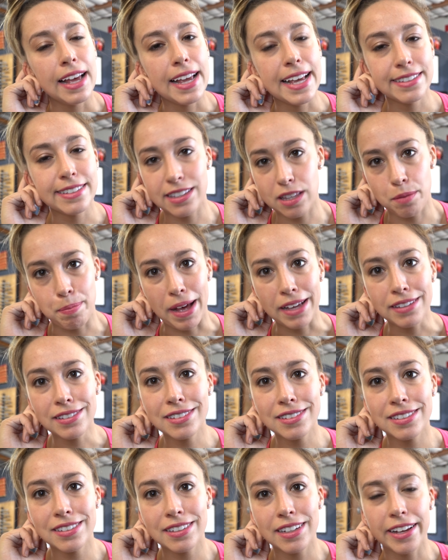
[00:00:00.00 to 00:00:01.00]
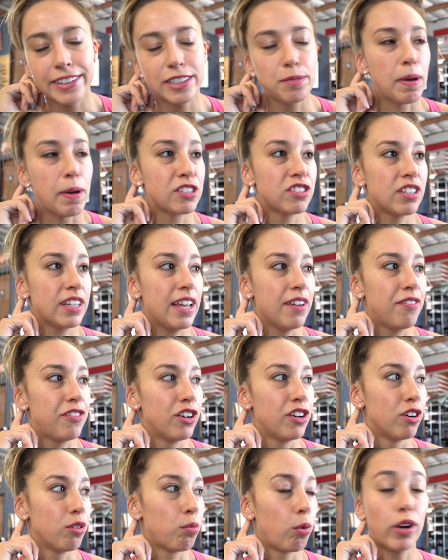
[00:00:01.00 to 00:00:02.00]
isn't the best, especially if
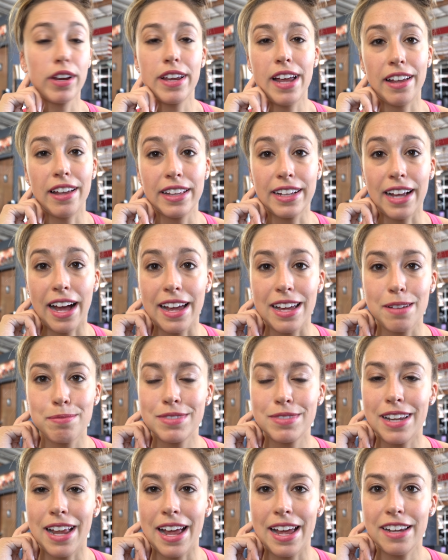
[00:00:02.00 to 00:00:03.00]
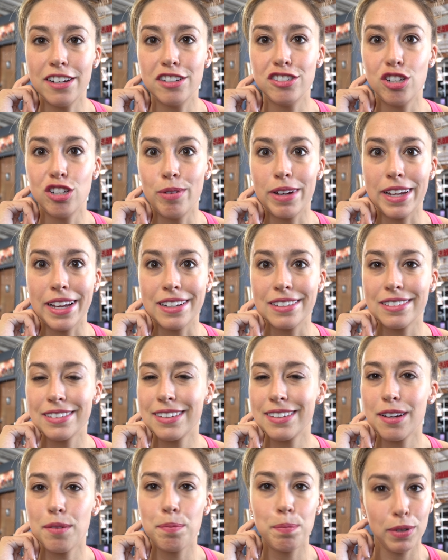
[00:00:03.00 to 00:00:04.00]
you're working out like I am today and you're doing it
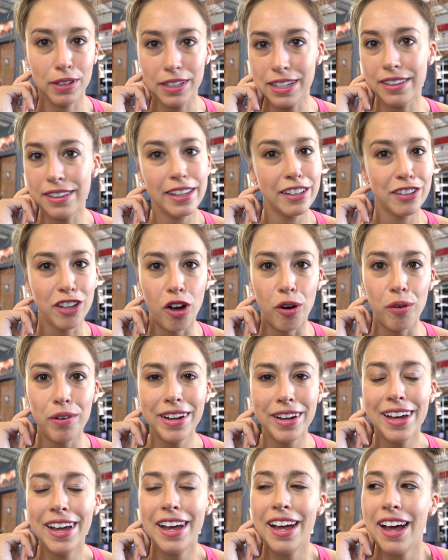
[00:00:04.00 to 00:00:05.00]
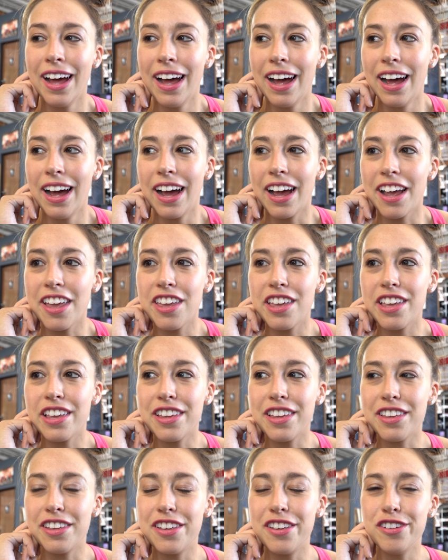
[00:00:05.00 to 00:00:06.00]
completely alone
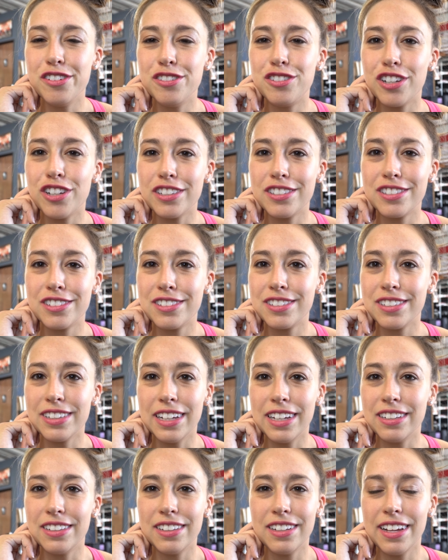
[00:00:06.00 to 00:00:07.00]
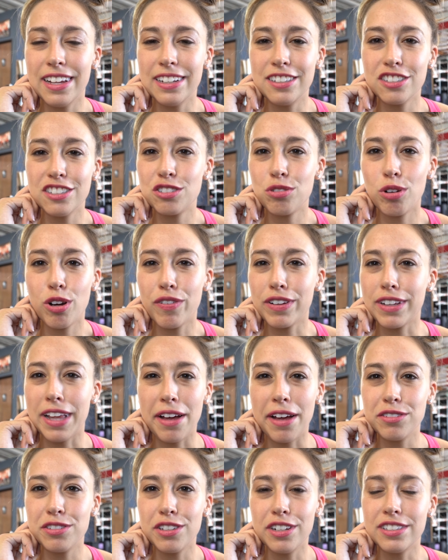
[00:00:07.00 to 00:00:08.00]
you just it, it just sort of
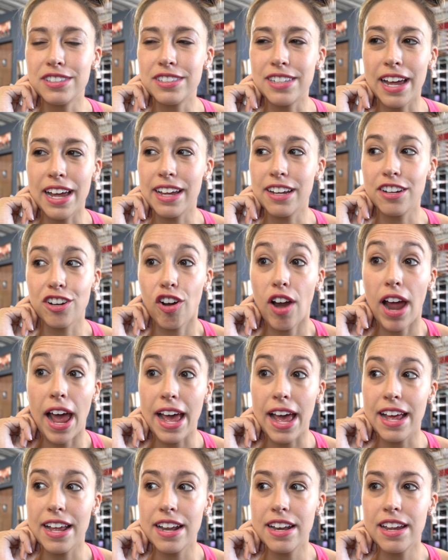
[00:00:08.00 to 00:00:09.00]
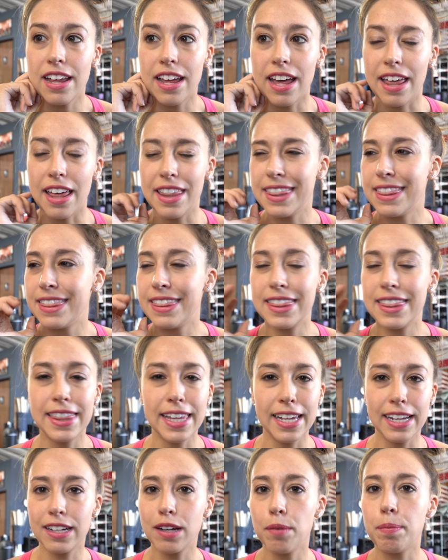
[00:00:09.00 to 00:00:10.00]
allows you to stay in your head and
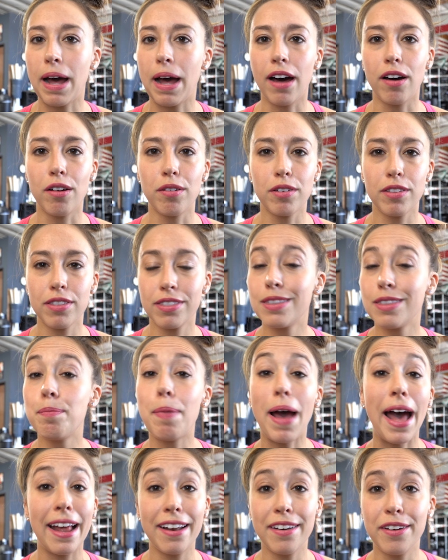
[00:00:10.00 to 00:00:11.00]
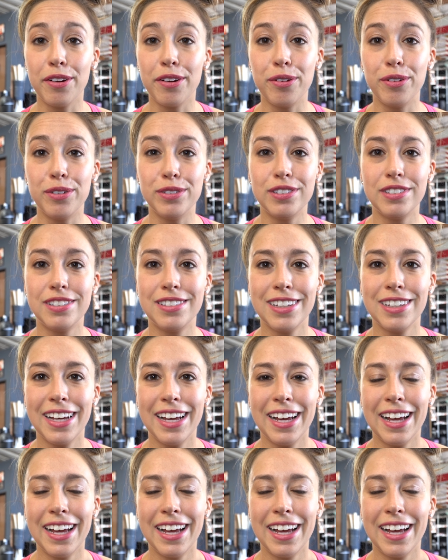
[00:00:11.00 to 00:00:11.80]
think about the bad news